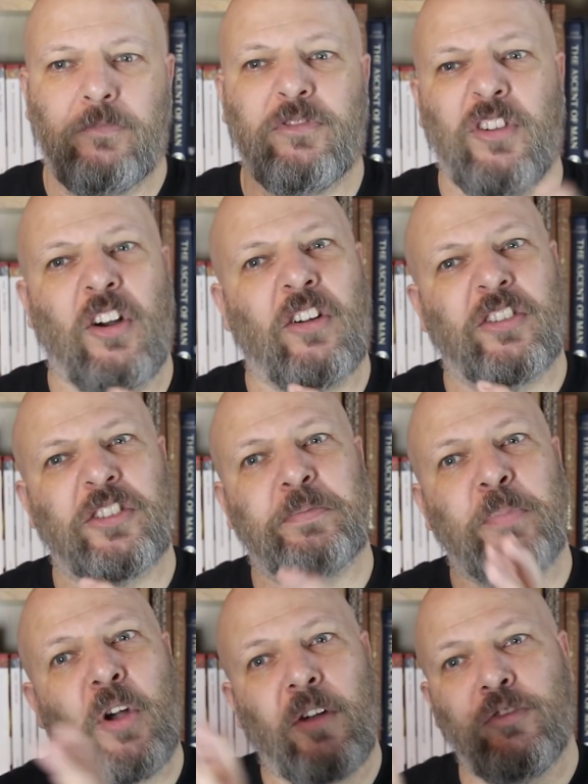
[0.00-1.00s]
France,
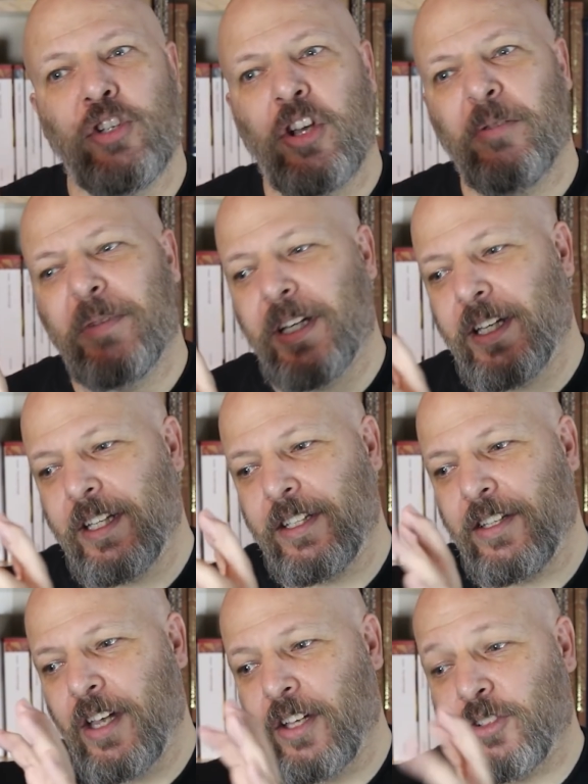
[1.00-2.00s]
part of
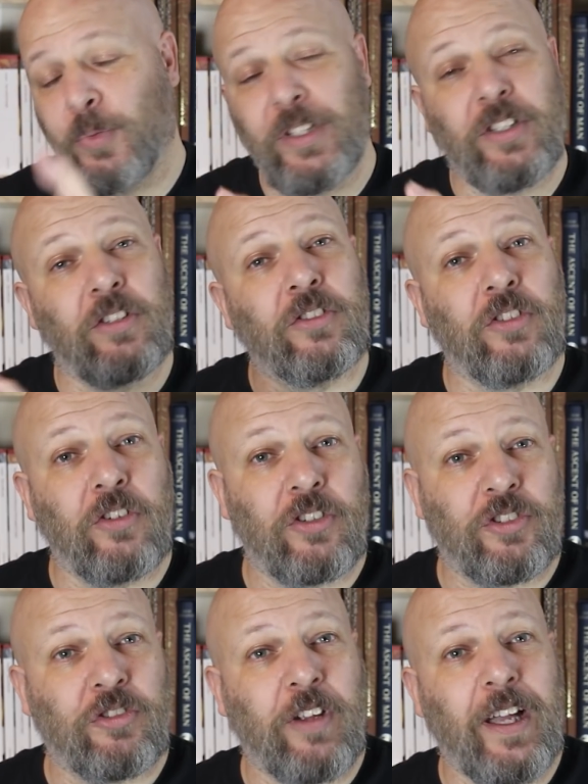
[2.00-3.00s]
Germany, uh, Switzerland and
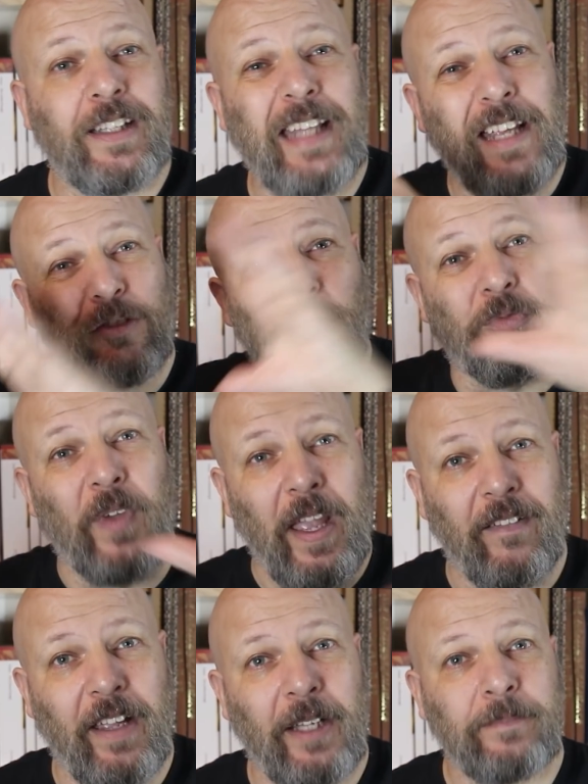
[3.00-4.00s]
Austria, that sort of
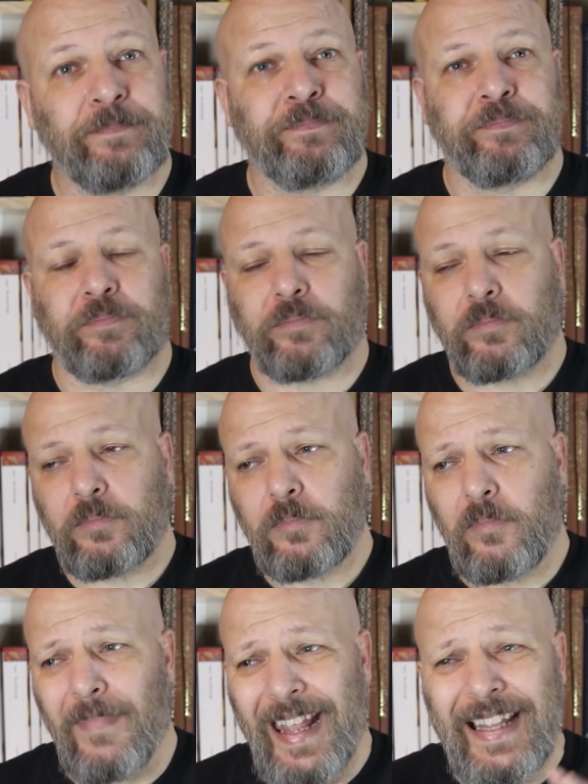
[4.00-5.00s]
area.
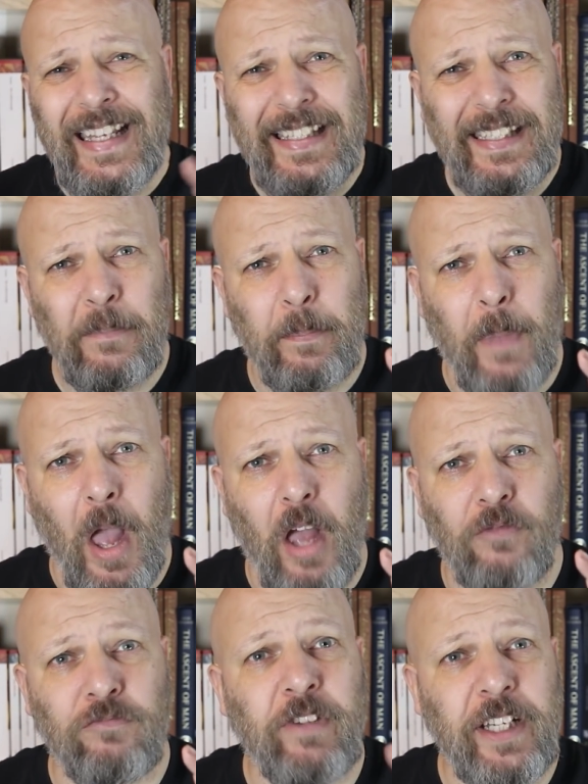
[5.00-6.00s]
And this
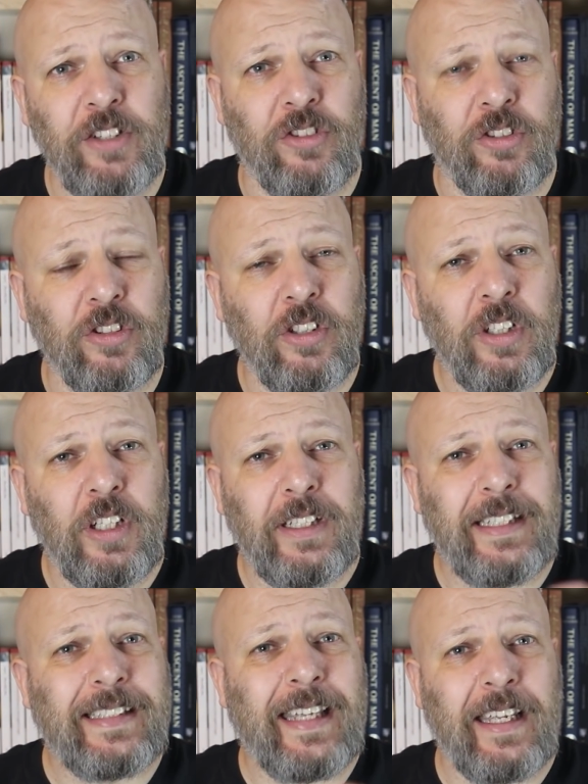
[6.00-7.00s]
uh, region,
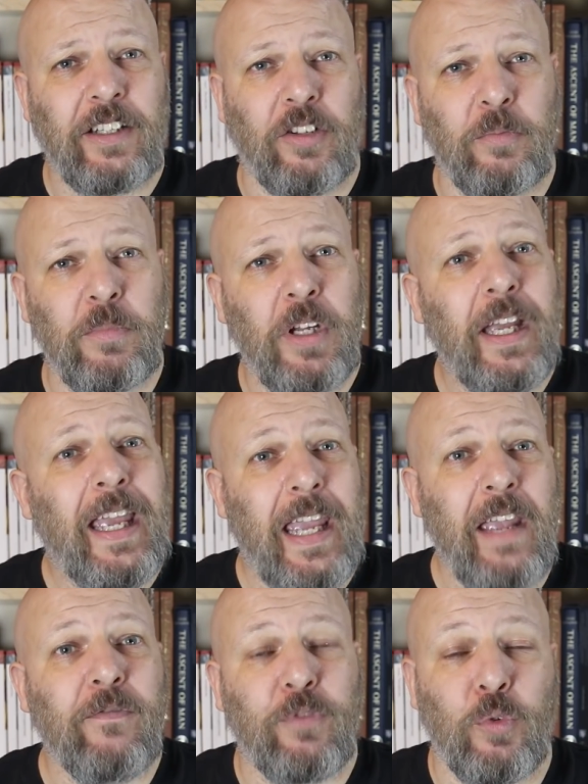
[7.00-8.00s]
this kingdom,
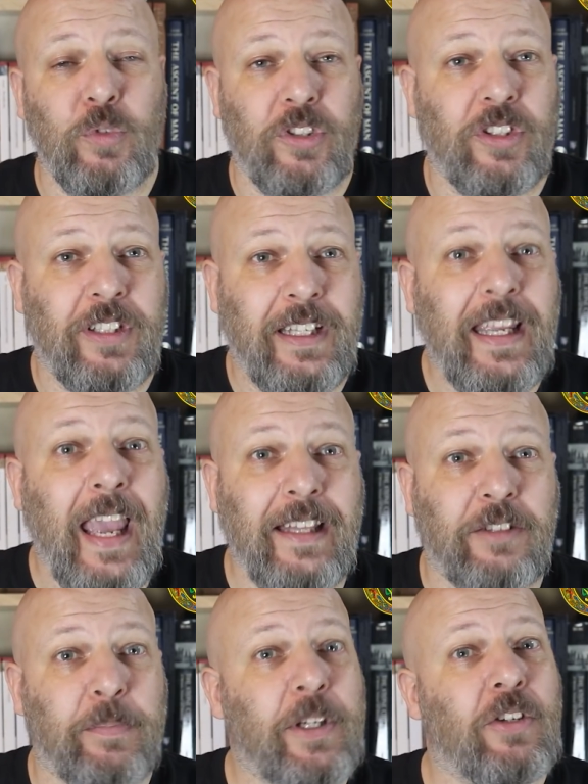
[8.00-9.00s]
influenced
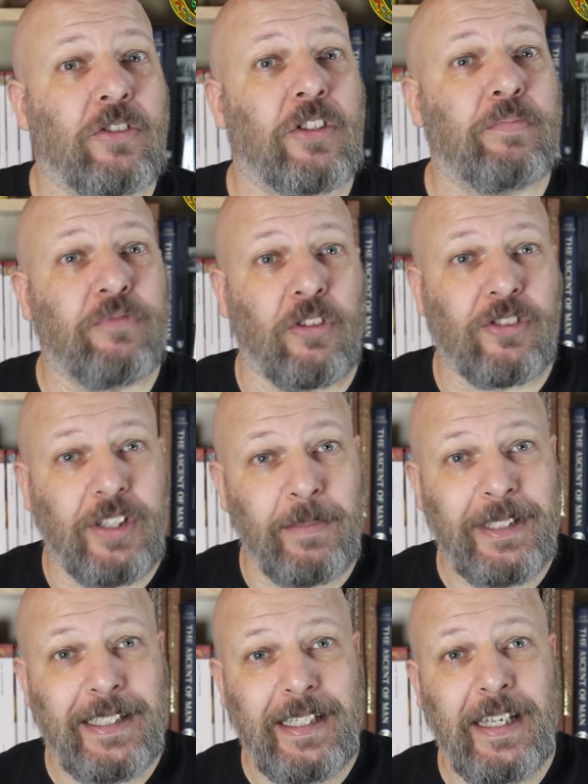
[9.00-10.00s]
Kent because of the
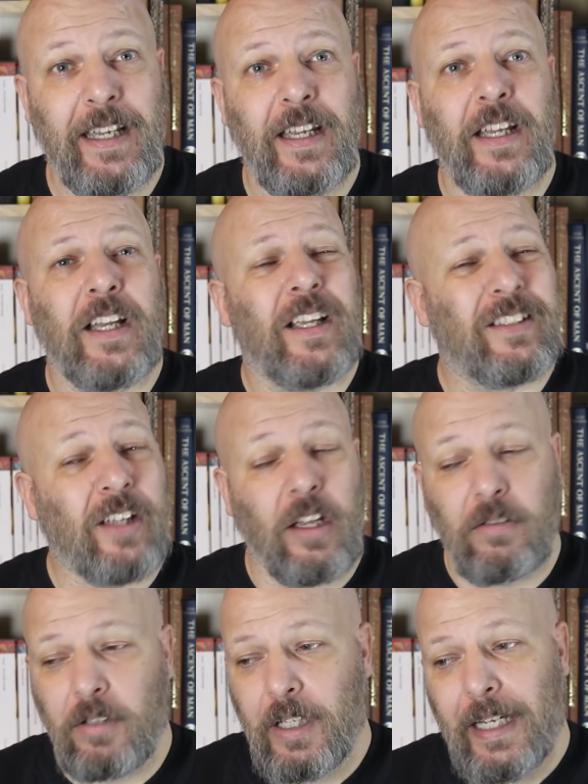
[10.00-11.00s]
proximity.
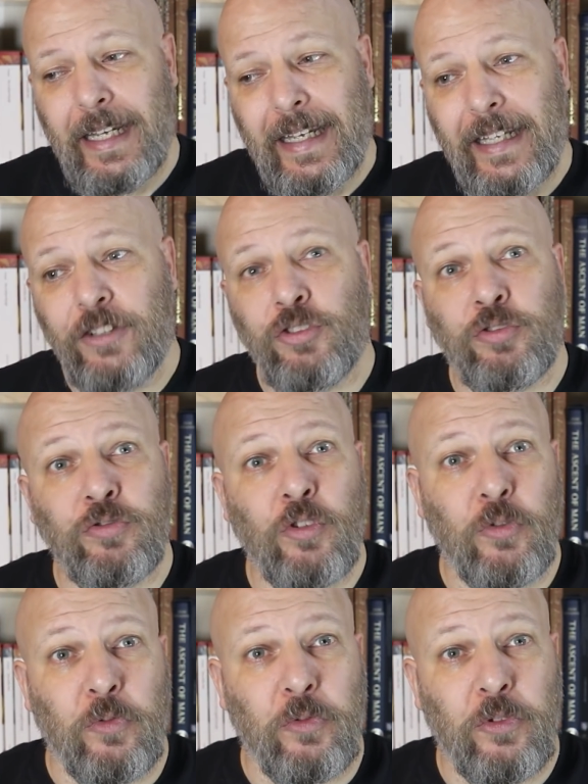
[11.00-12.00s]
So, in
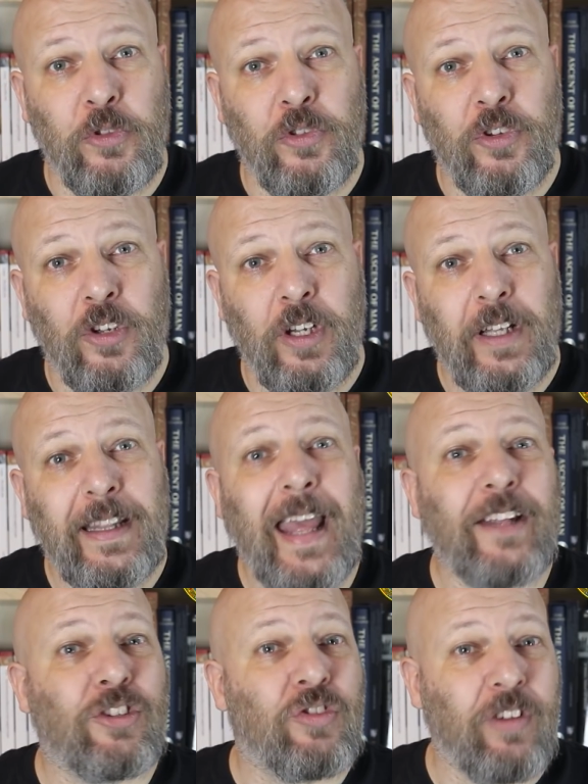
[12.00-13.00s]
truth,
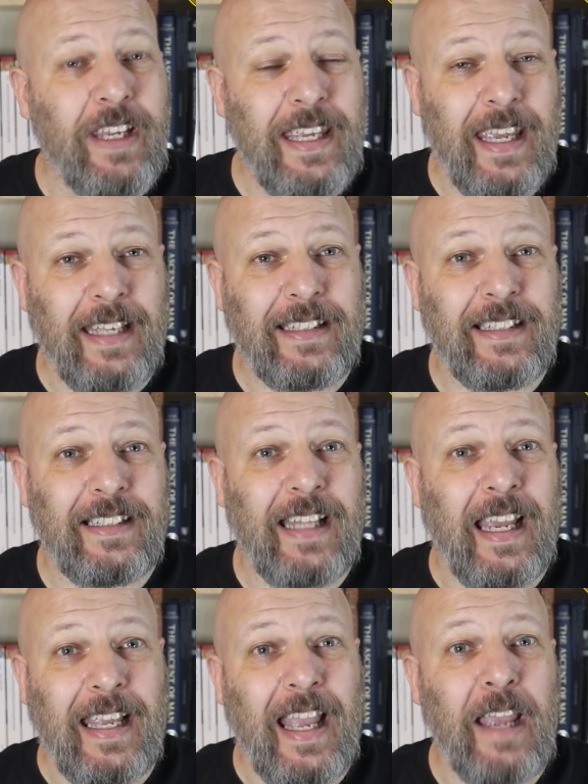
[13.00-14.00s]
that trinket
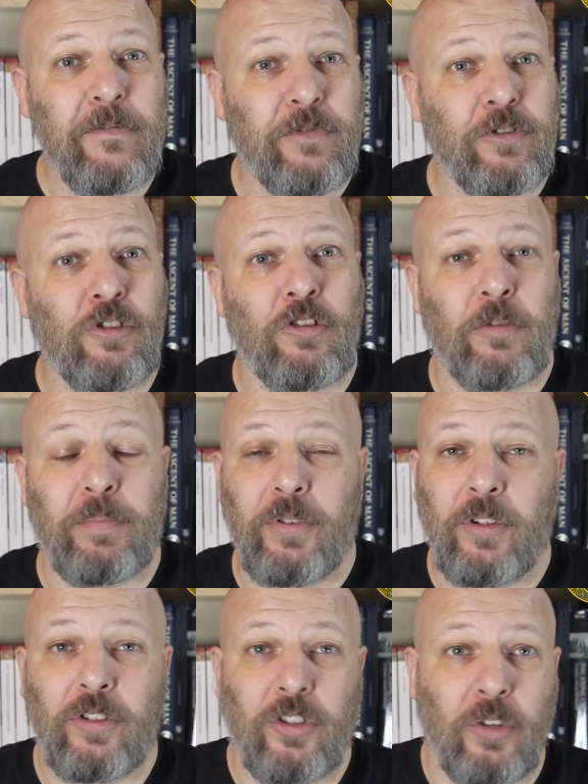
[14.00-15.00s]
that came from
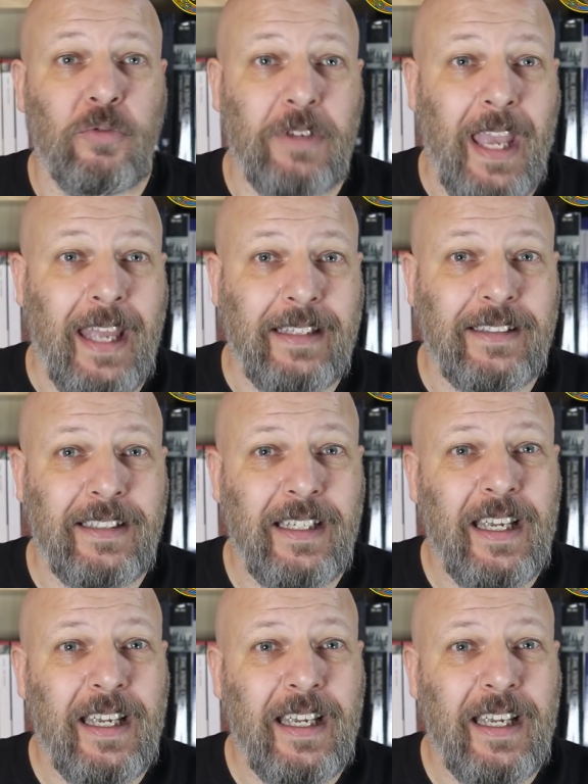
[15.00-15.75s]
Europe to Kent,